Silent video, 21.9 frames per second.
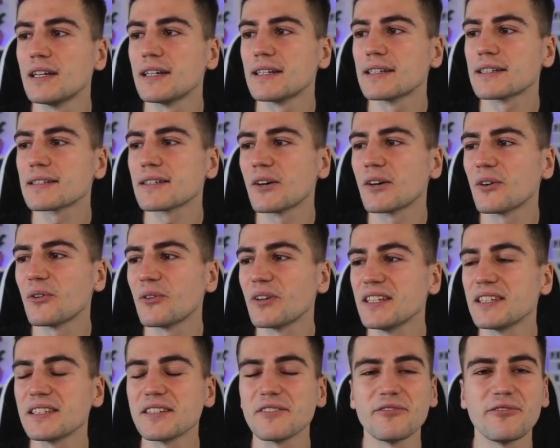so
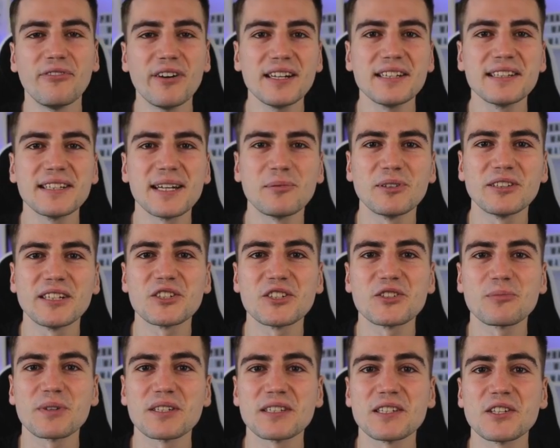it's a very
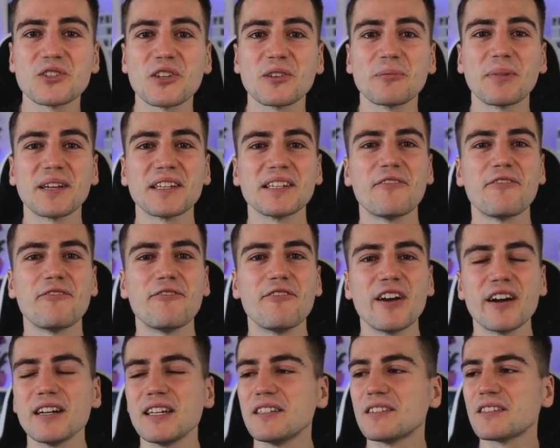double-edged position, but a
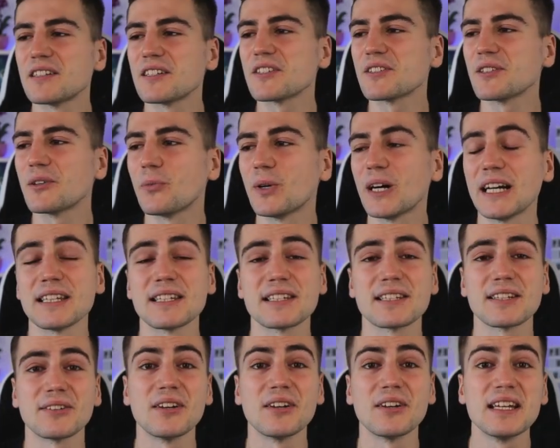very interesting one,
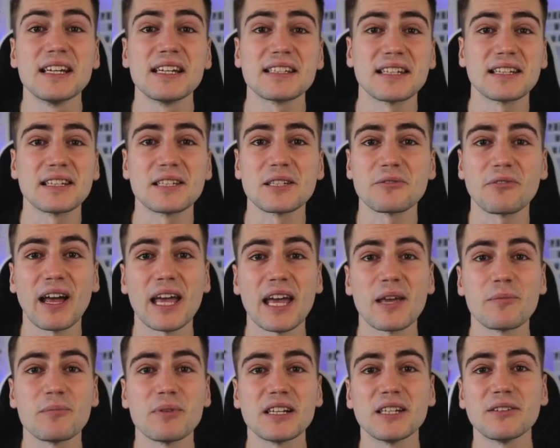so that is why
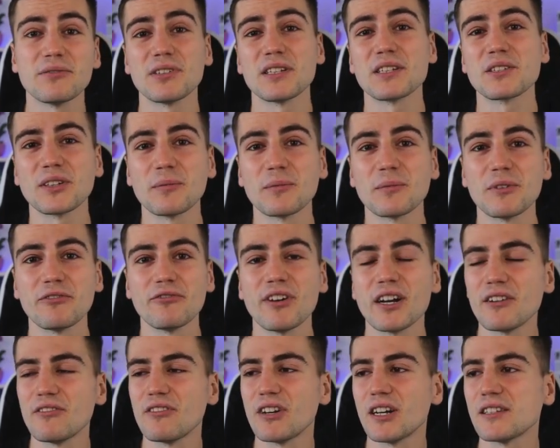I believe it's going to be
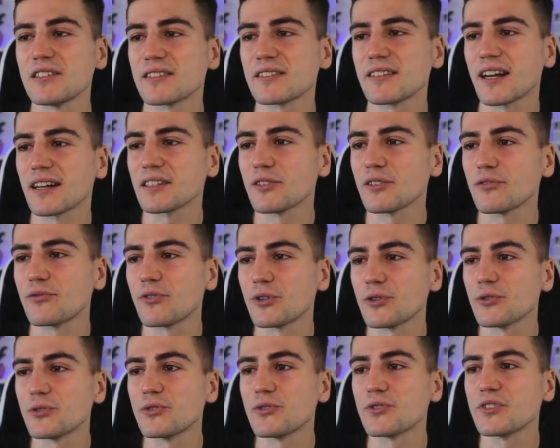very, very instructive
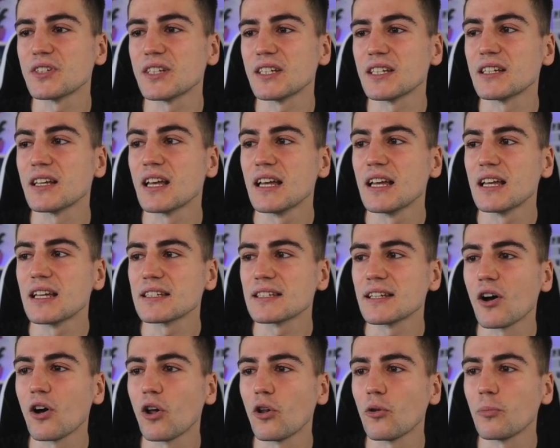for you to see
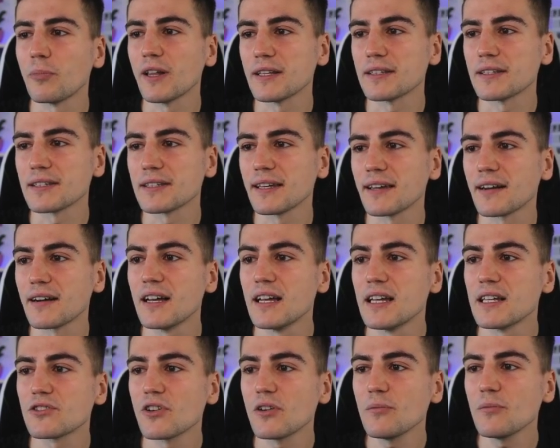the whole plans here.
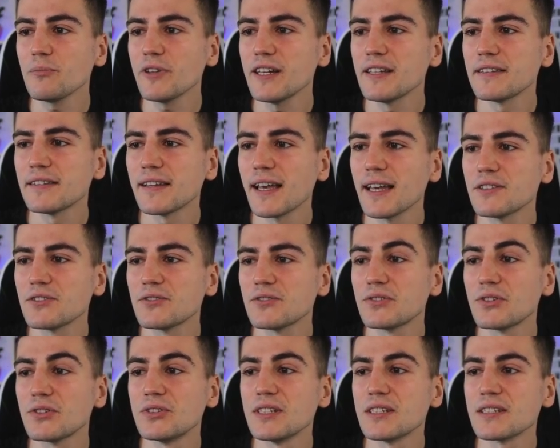So I'm playing knight
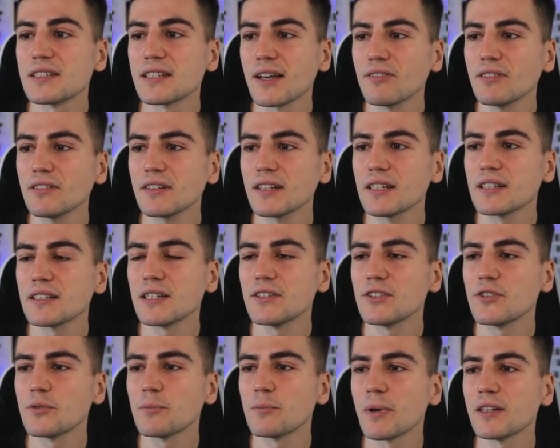to d7,
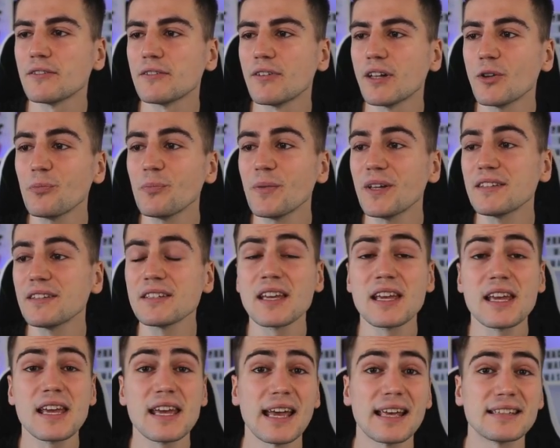continuing my development,
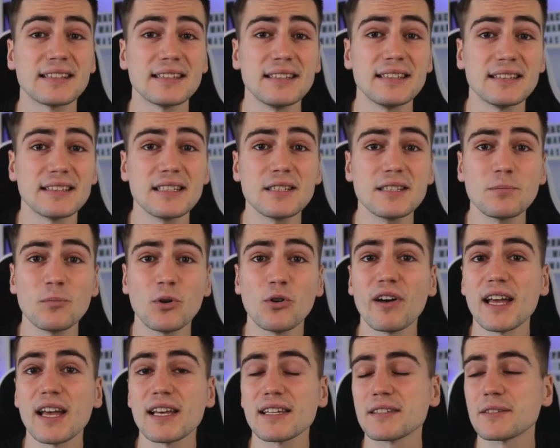and this
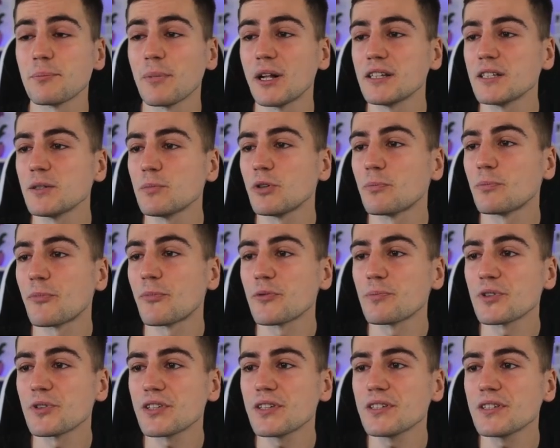move has multiple
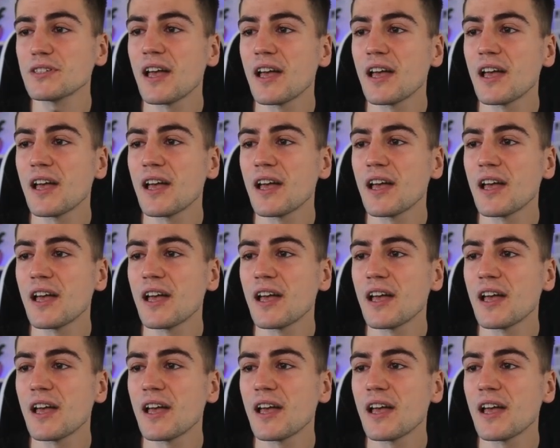purposes.